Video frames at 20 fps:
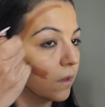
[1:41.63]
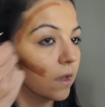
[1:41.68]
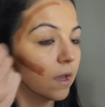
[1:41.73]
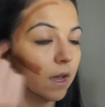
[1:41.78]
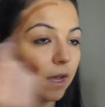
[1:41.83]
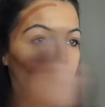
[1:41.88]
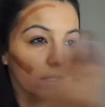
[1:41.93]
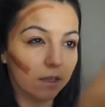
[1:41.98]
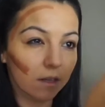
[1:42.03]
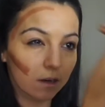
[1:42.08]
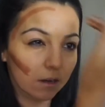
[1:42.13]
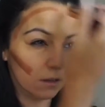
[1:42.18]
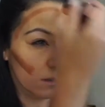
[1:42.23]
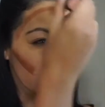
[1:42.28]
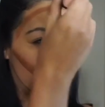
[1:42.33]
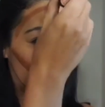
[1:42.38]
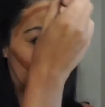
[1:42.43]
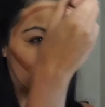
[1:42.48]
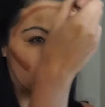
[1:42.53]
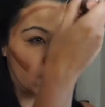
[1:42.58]
I did a
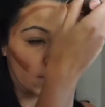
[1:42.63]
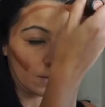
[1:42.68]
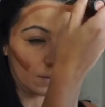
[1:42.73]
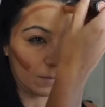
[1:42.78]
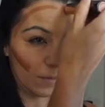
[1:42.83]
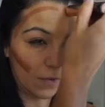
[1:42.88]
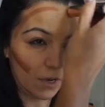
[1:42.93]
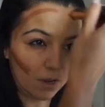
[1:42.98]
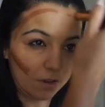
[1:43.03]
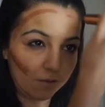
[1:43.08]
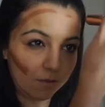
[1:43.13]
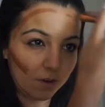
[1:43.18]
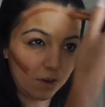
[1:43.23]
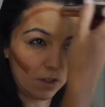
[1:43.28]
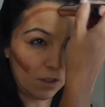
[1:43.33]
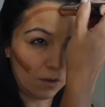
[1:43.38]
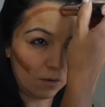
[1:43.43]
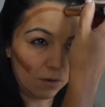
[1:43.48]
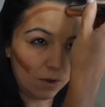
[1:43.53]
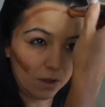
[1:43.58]
little mini
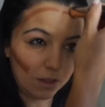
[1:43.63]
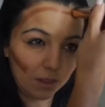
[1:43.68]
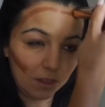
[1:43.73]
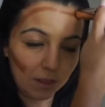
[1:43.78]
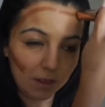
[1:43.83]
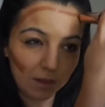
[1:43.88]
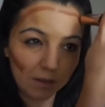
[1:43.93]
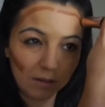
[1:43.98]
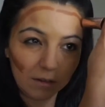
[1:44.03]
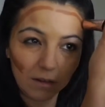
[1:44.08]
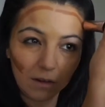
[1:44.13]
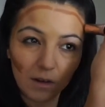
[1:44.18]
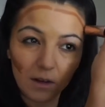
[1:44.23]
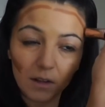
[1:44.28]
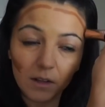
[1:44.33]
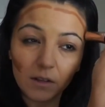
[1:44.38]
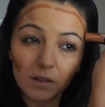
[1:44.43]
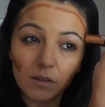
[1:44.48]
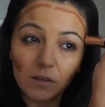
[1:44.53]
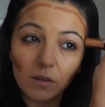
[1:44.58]
video on this on
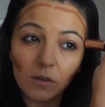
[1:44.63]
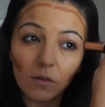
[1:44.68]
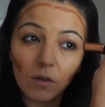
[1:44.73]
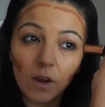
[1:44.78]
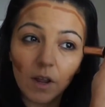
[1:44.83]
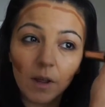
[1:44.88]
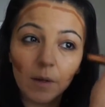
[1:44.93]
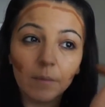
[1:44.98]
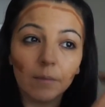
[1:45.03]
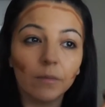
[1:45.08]
Instagram,